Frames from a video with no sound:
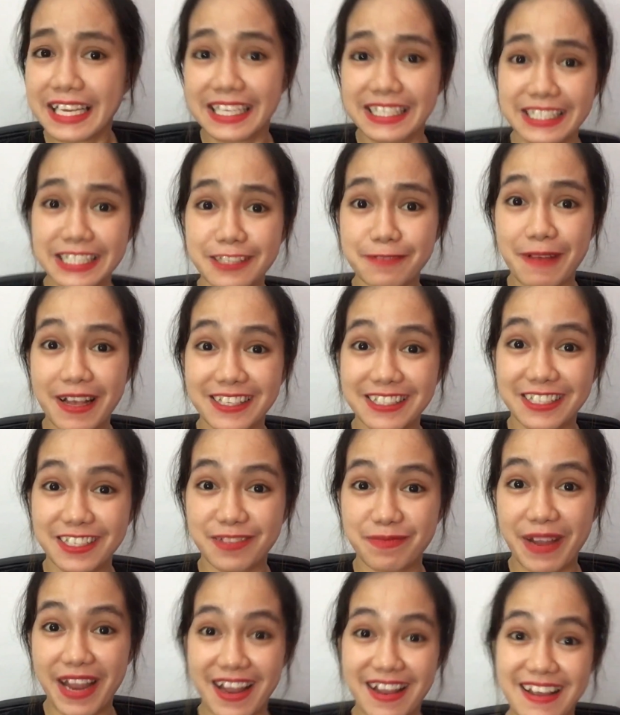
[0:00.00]
just
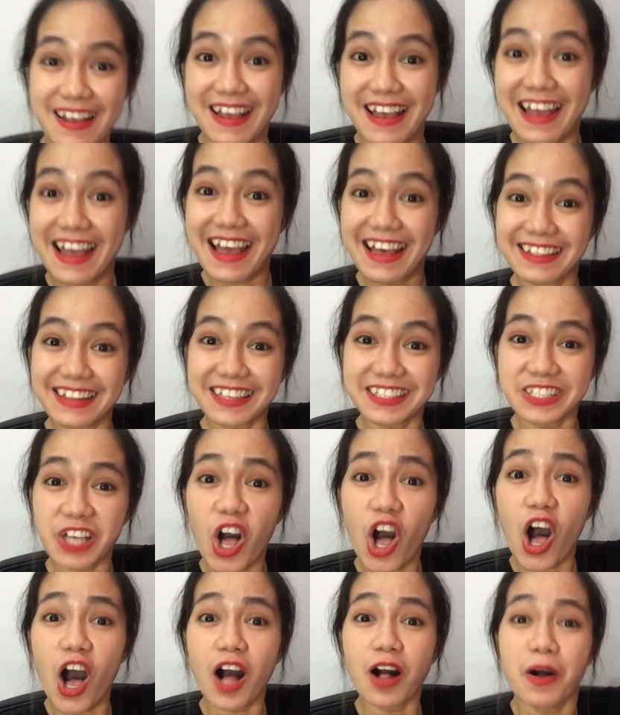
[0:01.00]
message me. That's
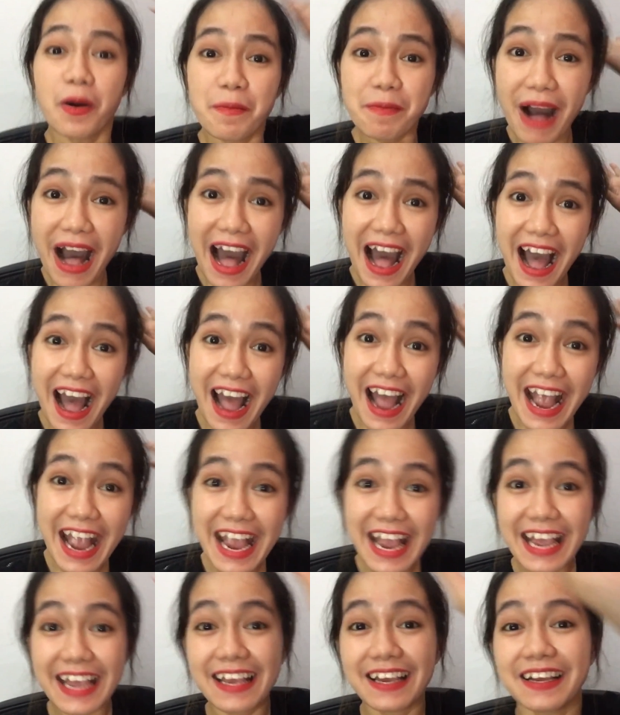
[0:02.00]
all.
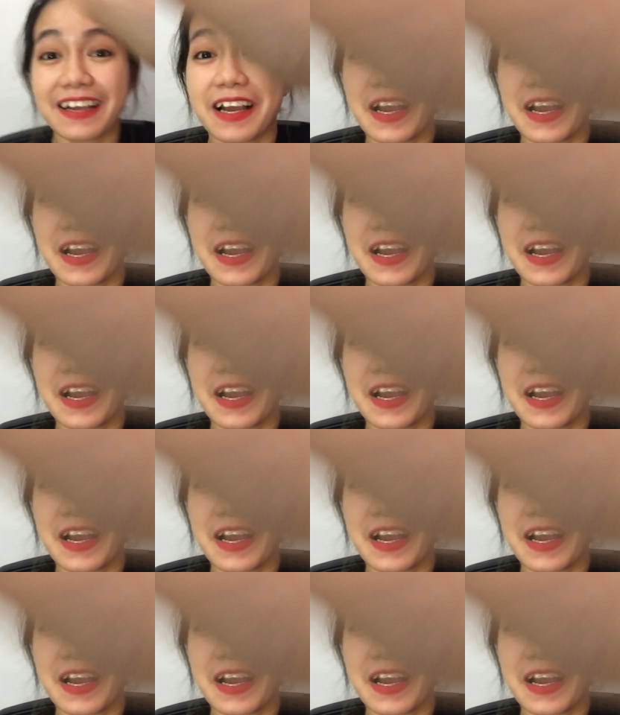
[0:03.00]
Bye.